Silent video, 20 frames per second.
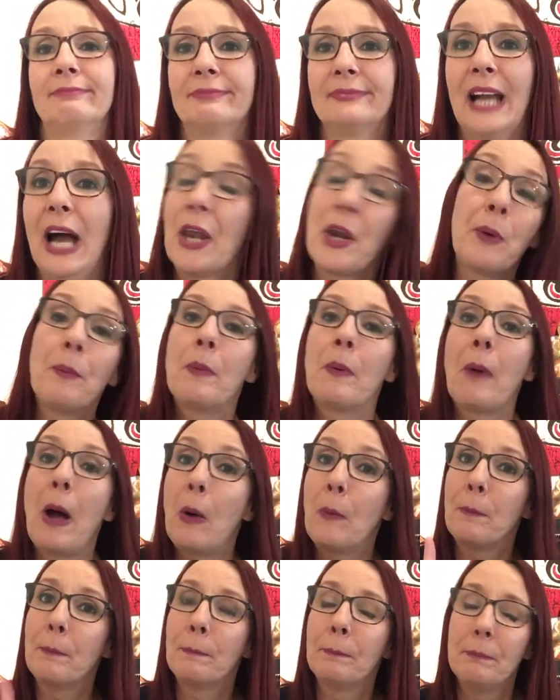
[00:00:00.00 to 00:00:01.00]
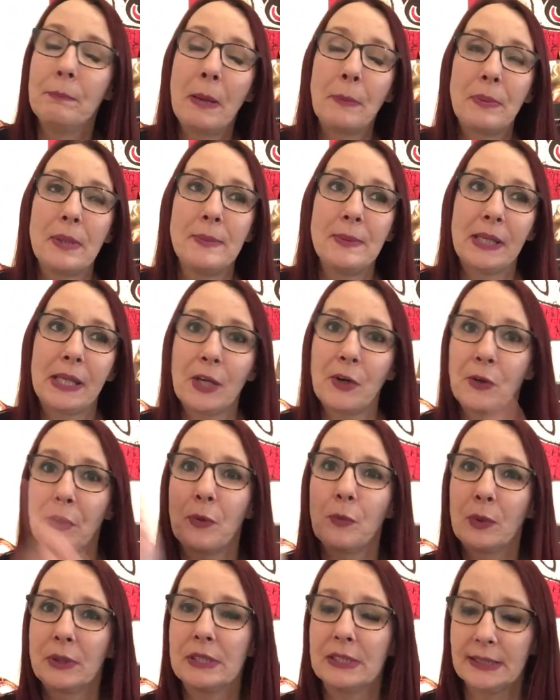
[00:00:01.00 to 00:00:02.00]
And I'll, I'll maybe make another
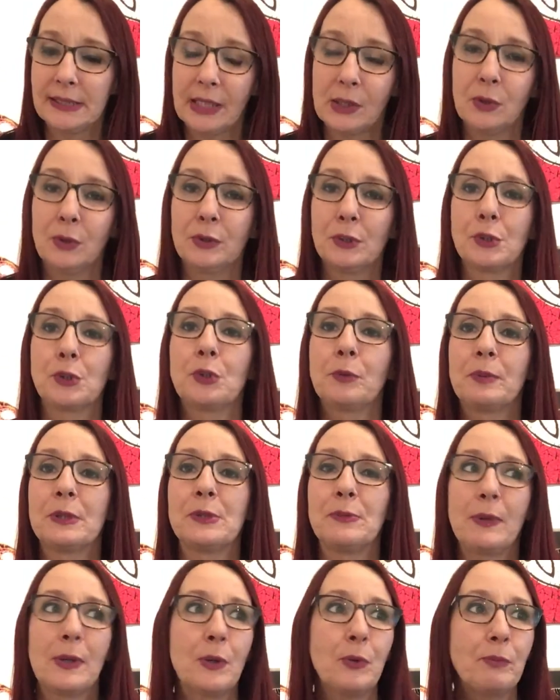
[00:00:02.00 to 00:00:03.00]
one and stick it on the shop as well.